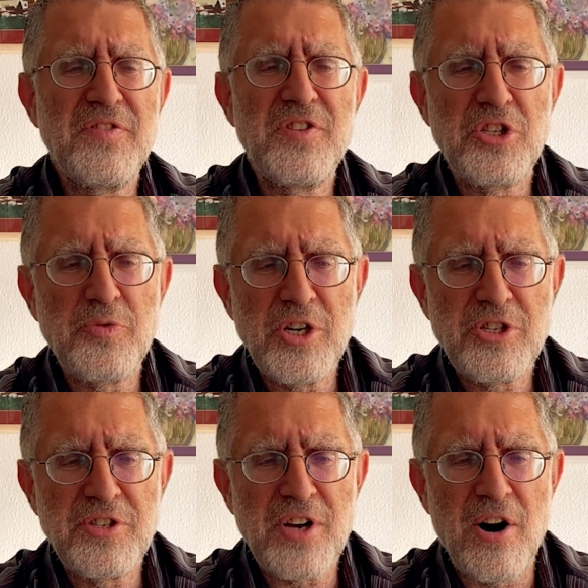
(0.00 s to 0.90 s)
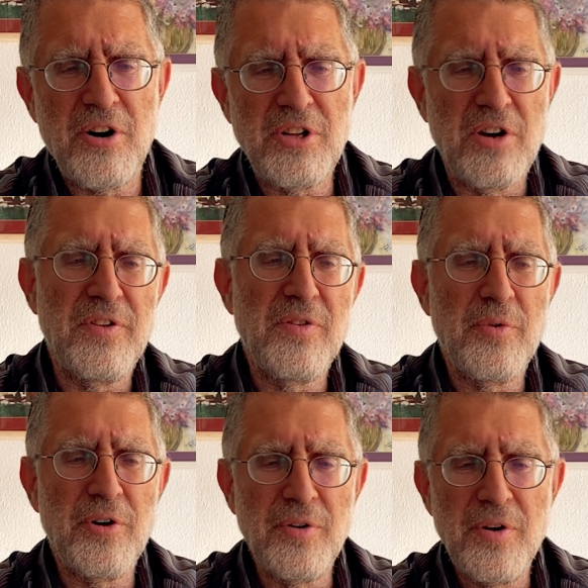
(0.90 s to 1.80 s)
of situations all over the
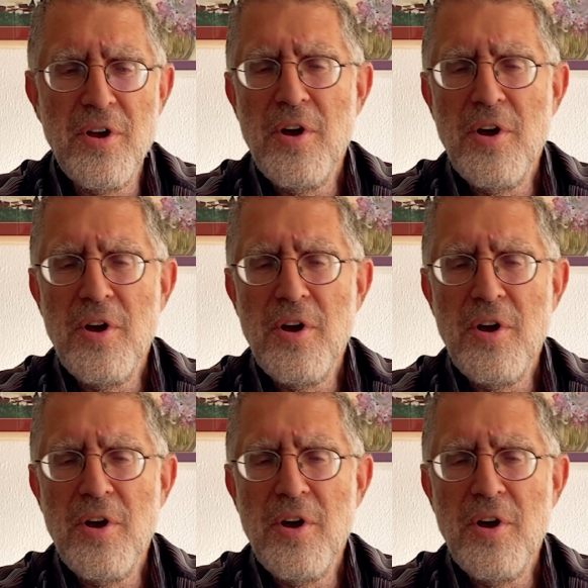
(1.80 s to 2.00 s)
world.